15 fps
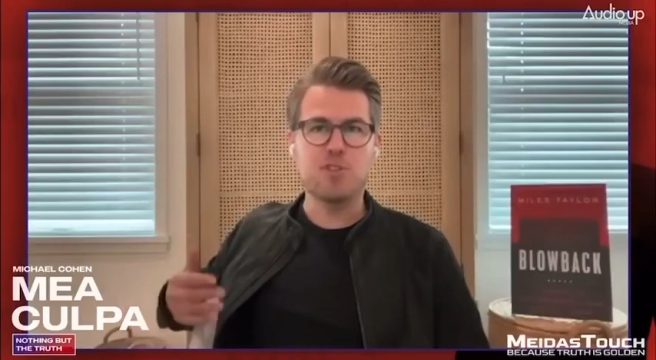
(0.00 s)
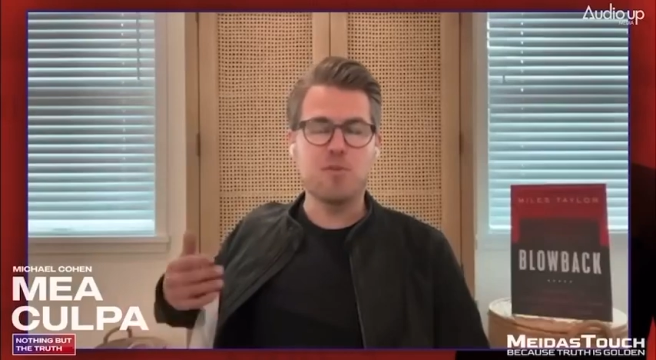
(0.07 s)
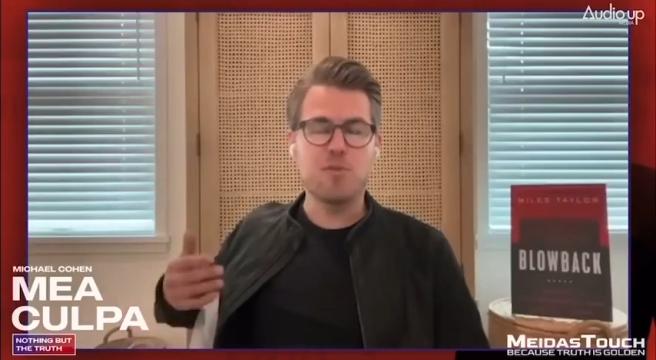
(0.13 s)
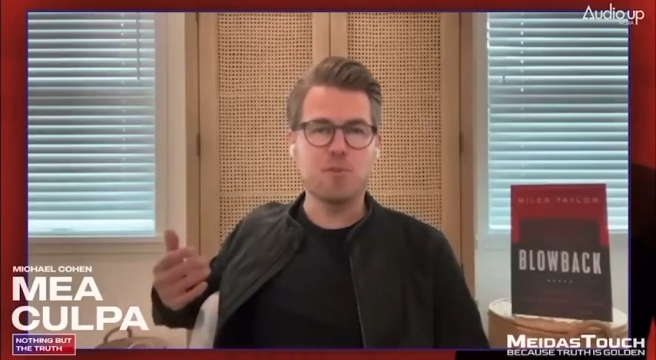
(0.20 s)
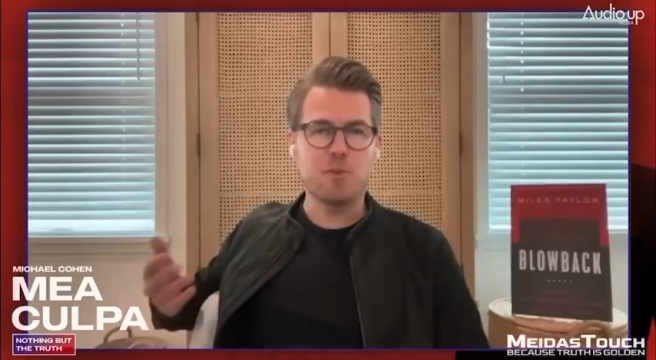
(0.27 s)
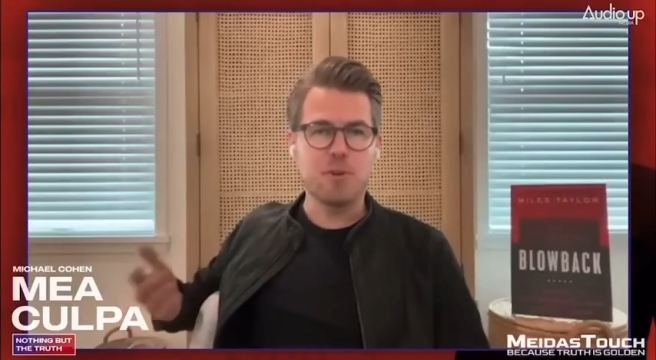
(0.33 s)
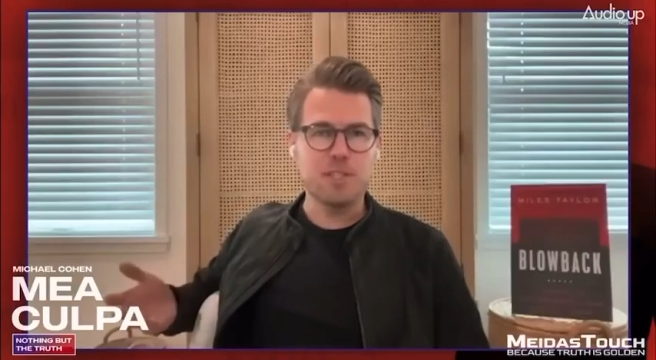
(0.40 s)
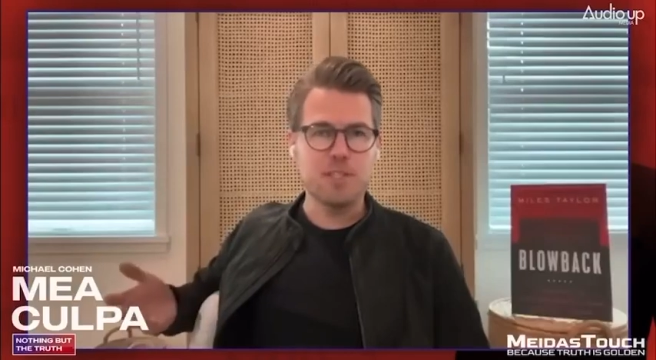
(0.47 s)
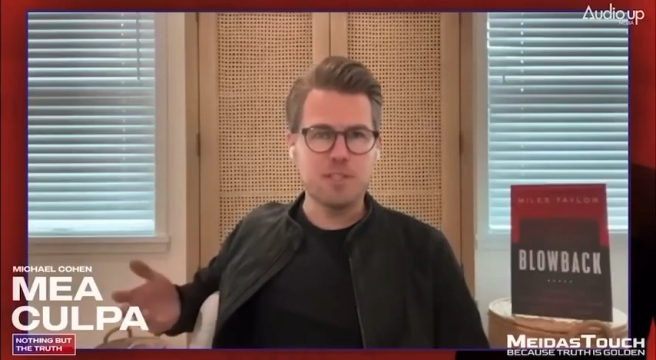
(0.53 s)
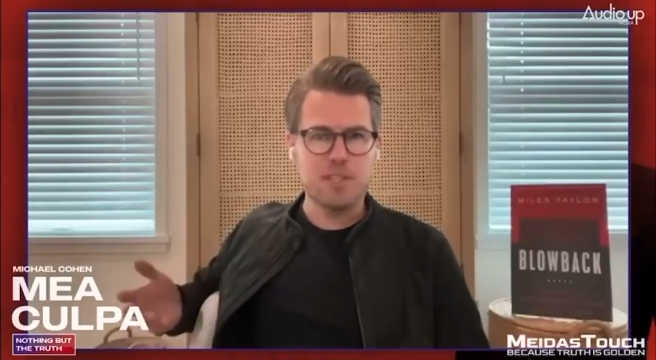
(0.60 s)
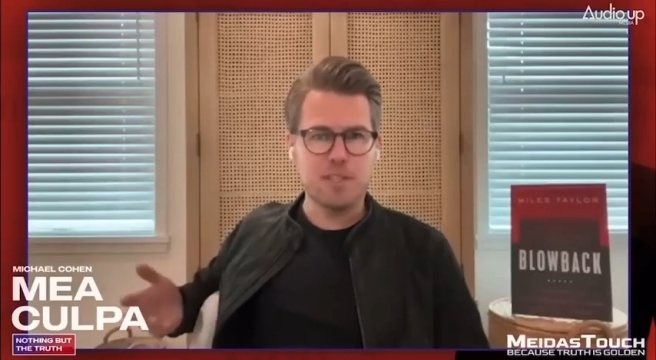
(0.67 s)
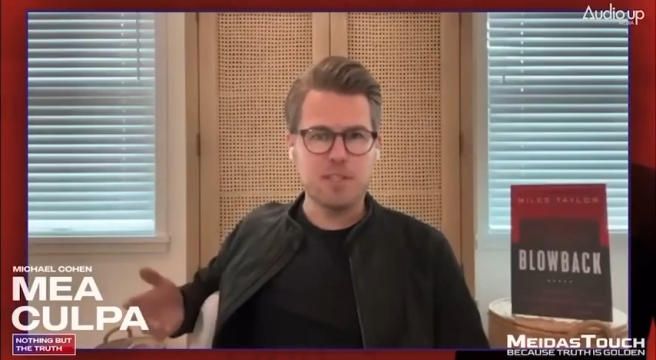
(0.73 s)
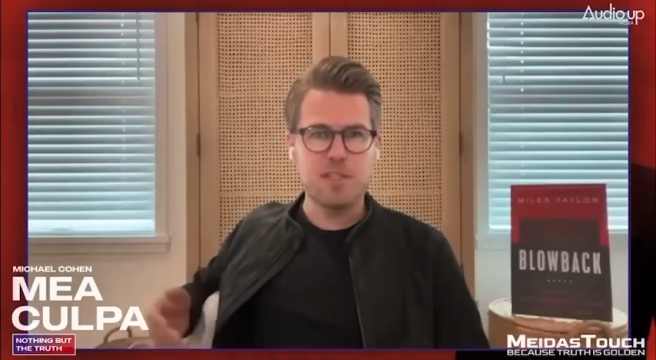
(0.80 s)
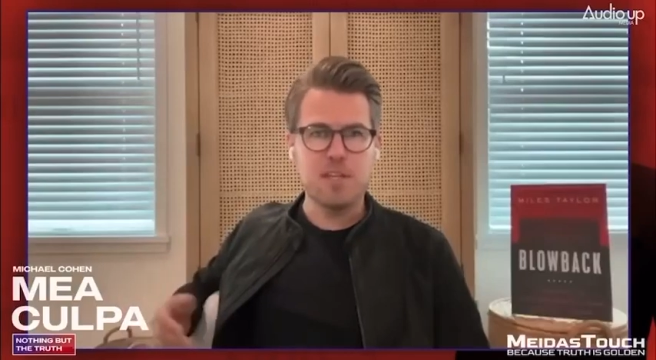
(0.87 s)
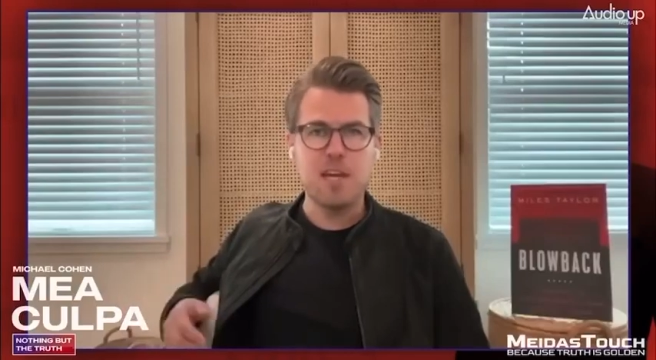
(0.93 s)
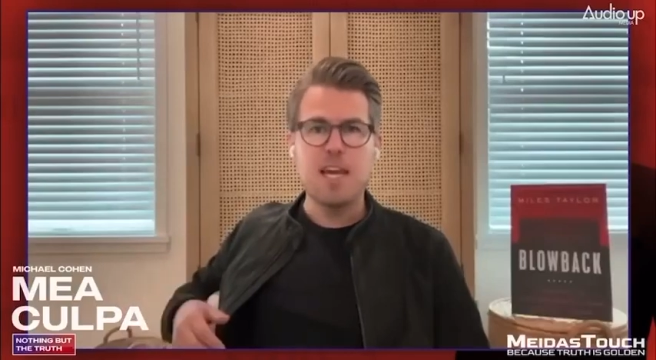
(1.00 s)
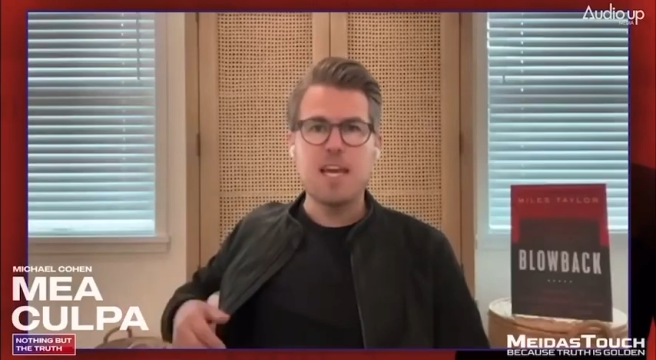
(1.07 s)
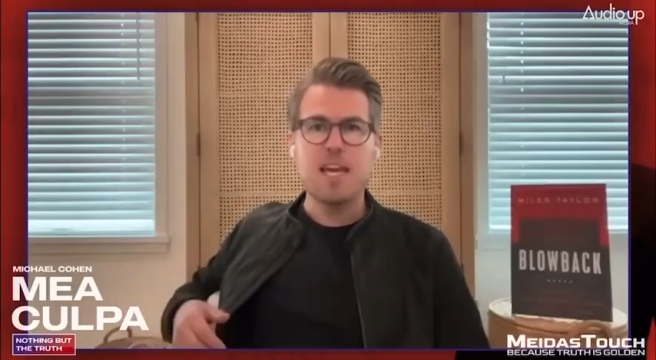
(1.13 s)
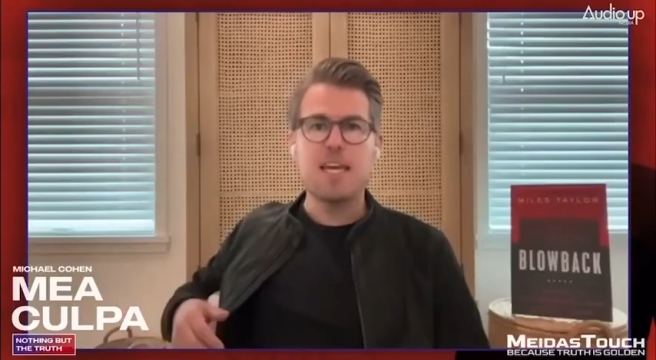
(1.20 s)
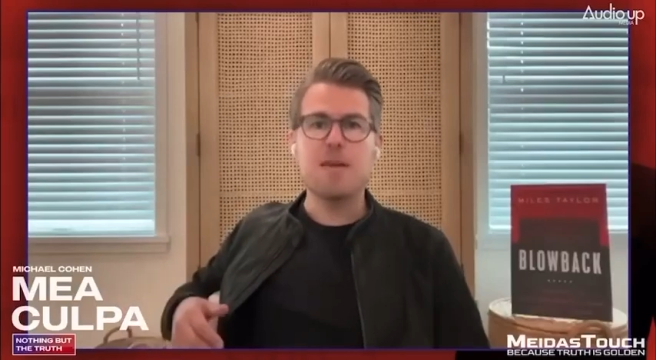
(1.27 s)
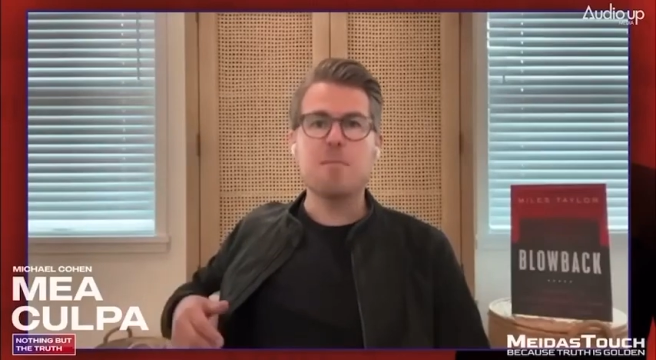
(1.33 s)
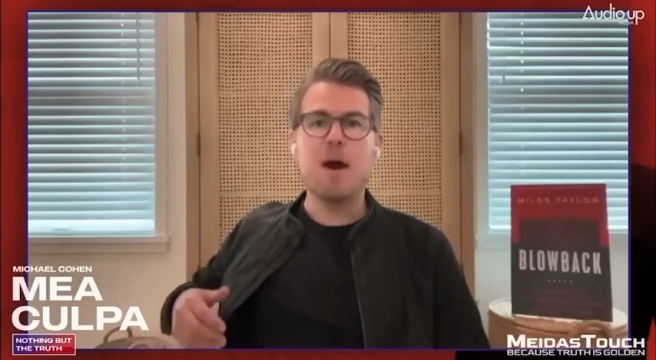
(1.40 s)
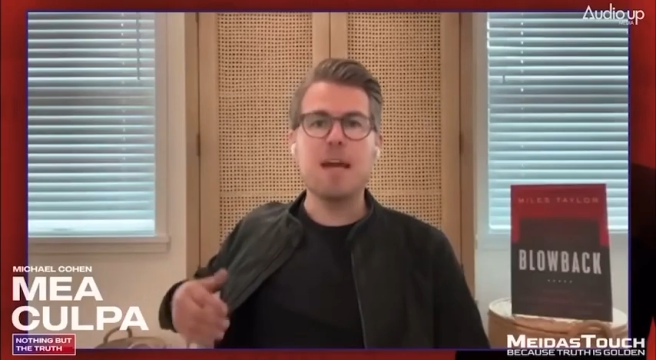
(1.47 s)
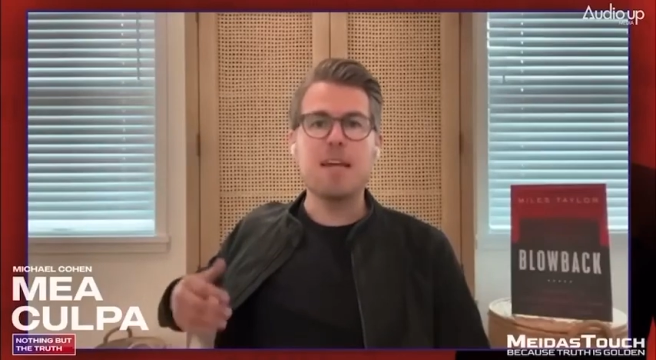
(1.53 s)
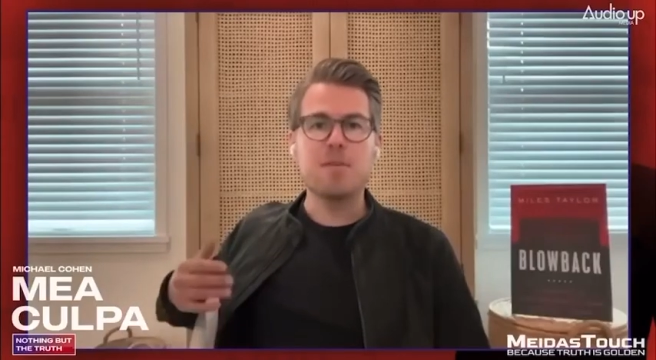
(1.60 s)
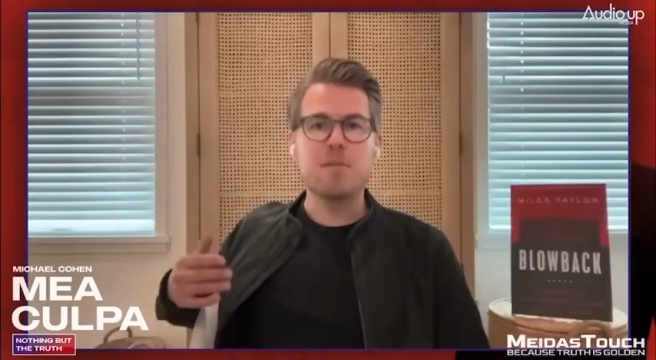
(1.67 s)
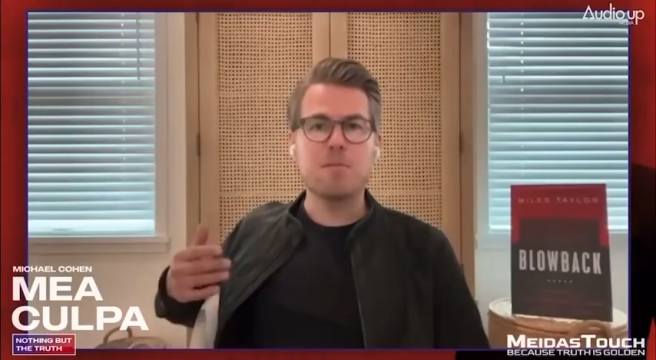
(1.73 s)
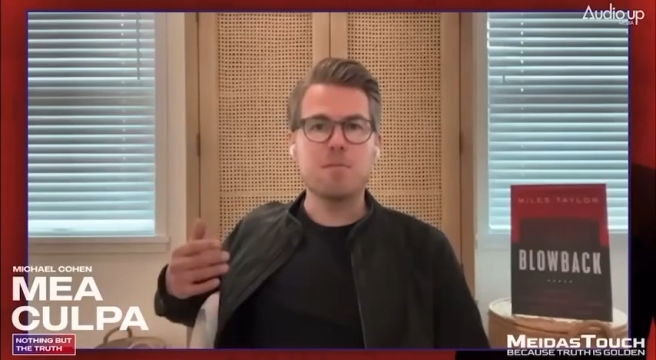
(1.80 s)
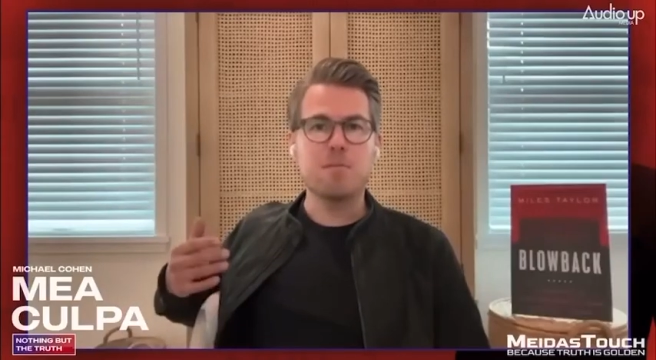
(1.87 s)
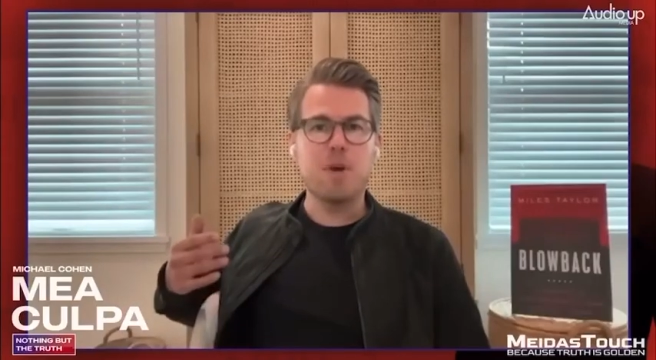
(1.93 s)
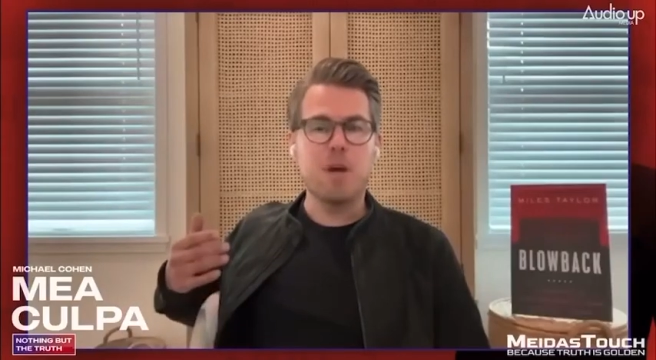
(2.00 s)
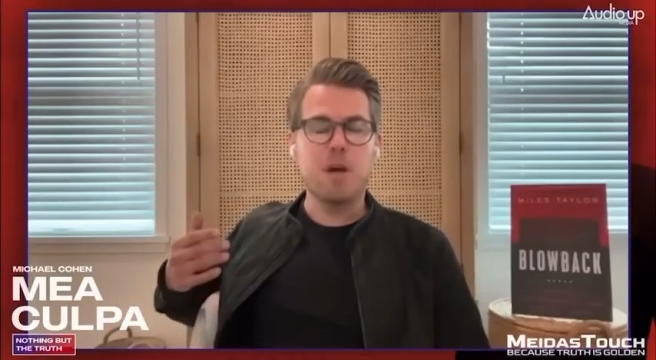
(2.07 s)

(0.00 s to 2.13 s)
So, for instance, he might